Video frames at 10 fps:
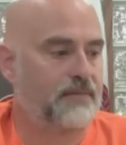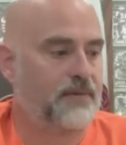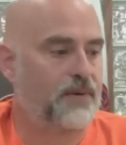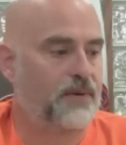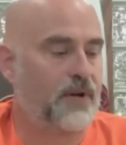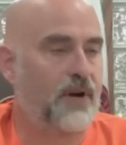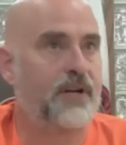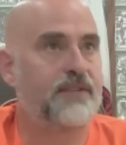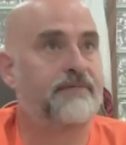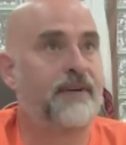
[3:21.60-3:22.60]
through the
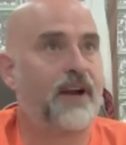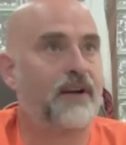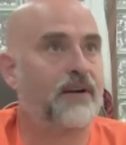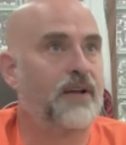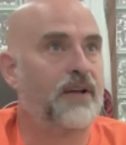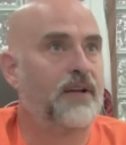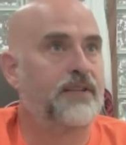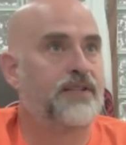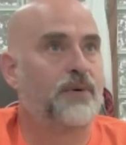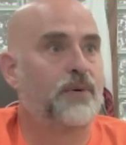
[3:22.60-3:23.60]
hottest fire.
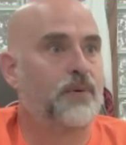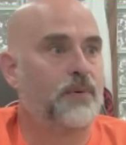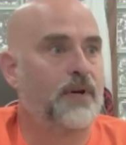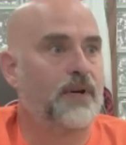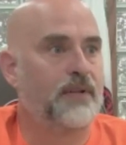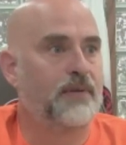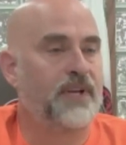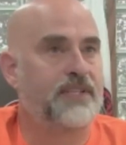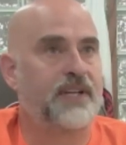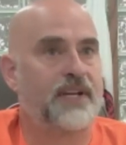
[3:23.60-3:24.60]
So the
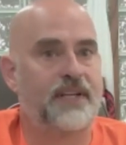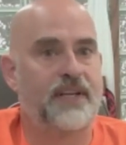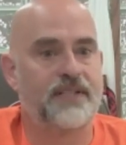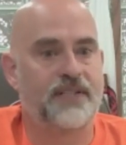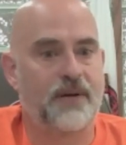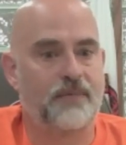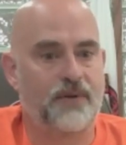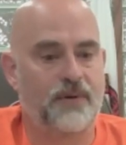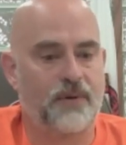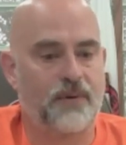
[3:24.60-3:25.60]
best ideas come
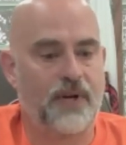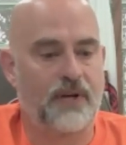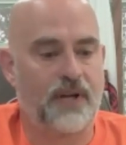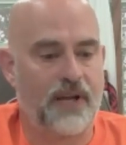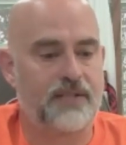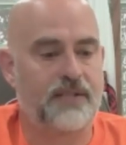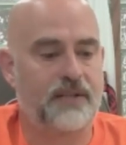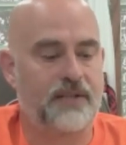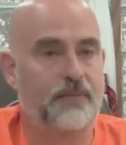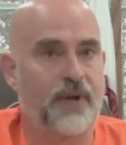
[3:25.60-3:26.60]
through
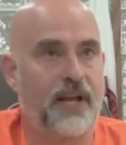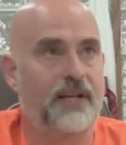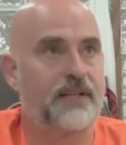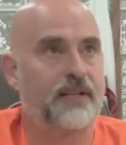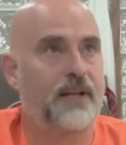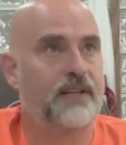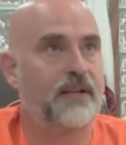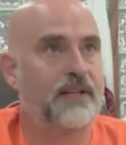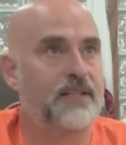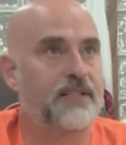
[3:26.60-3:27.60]
excellent debate. And I
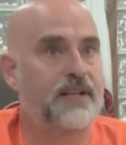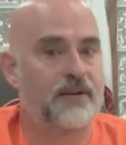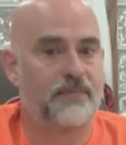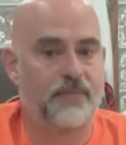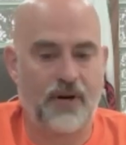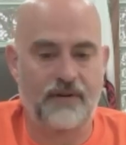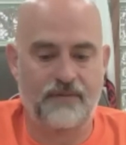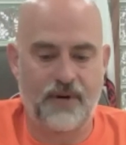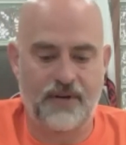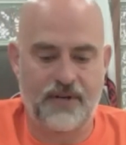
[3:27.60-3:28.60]
think that's part of
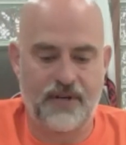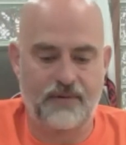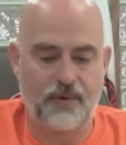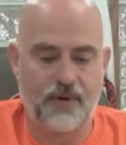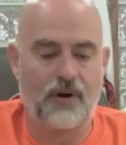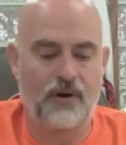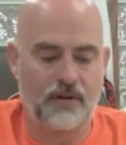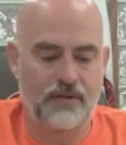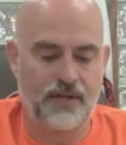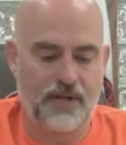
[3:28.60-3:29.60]
what we
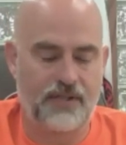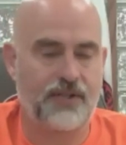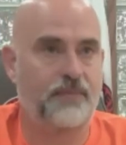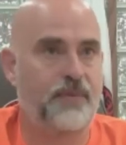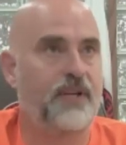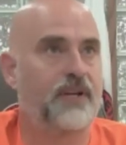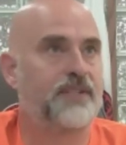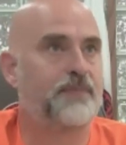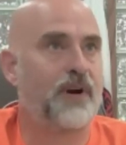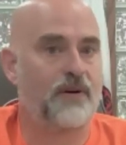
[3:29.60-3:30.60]
all should be
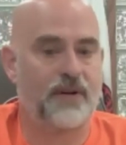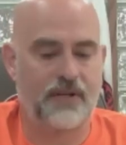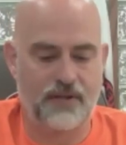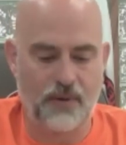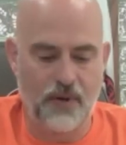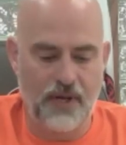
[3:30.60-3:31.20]
aspiring to.